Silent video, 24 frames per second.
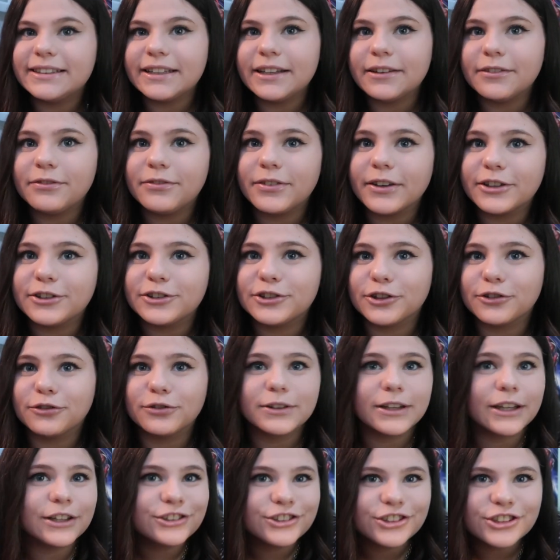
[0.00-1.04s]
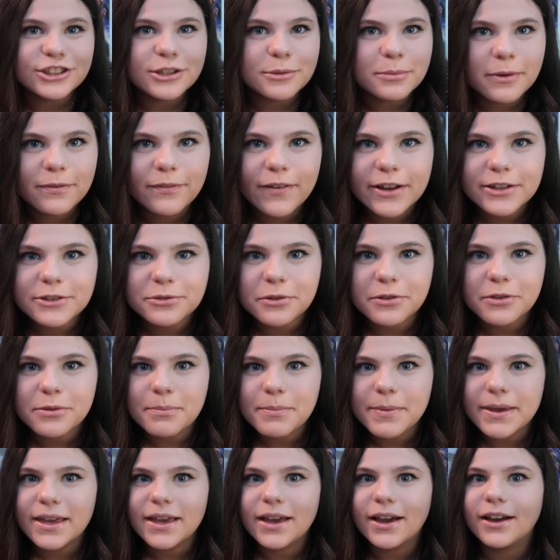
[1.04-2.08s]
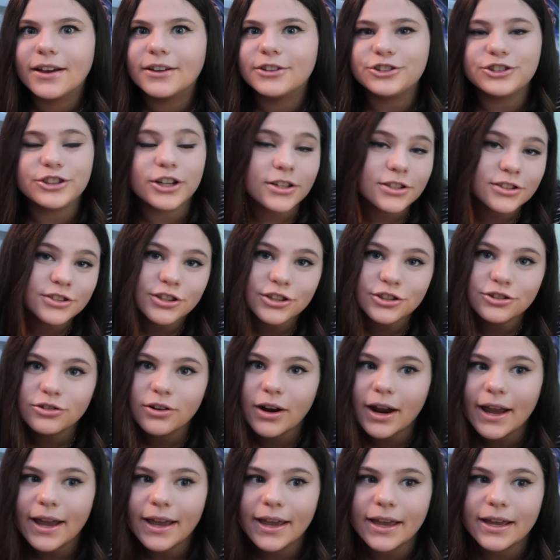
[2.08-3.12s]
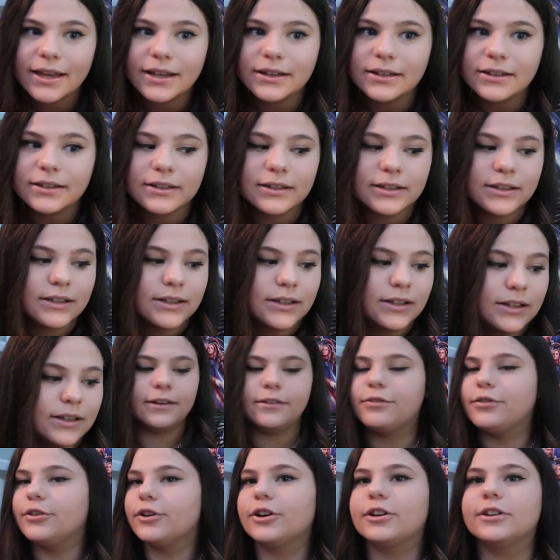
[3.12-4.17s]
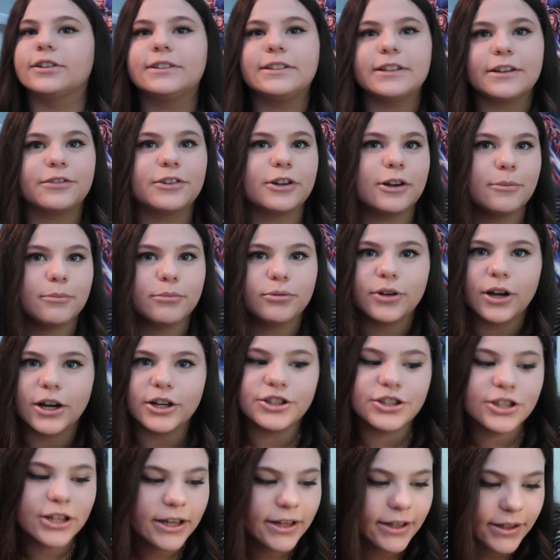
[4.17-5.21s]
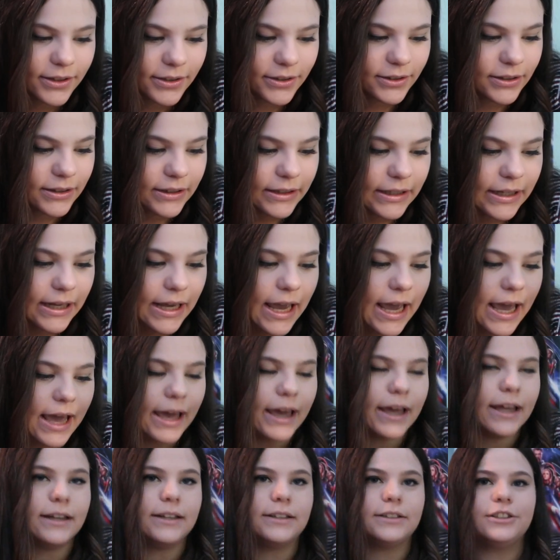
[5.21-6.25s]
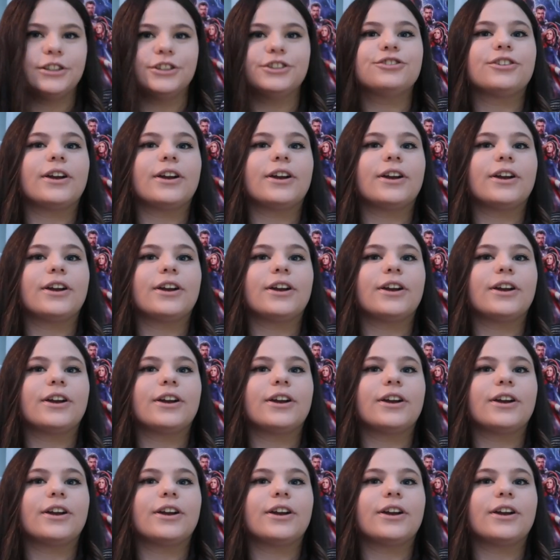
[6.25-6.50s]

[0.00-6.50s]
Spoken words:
to give Victor relationship advice with Mia just to try and give her a different impression and to